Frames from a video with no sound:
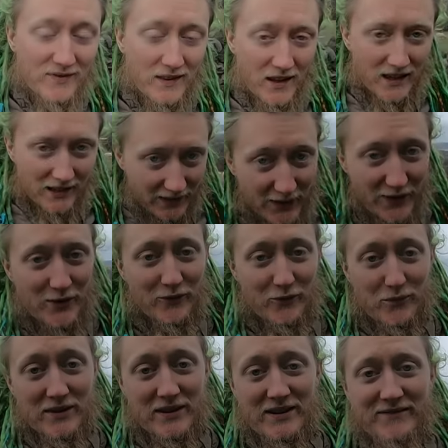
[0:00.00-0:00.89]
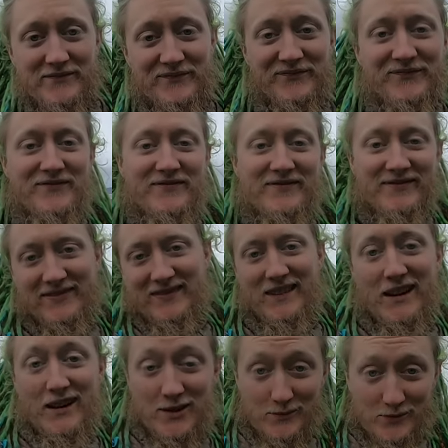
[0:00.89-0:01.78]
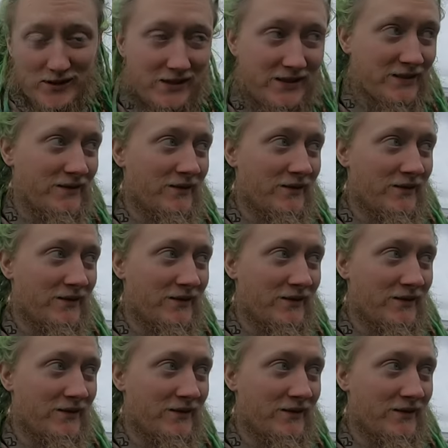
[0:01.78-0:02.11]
Hello, everybody. I am Jason.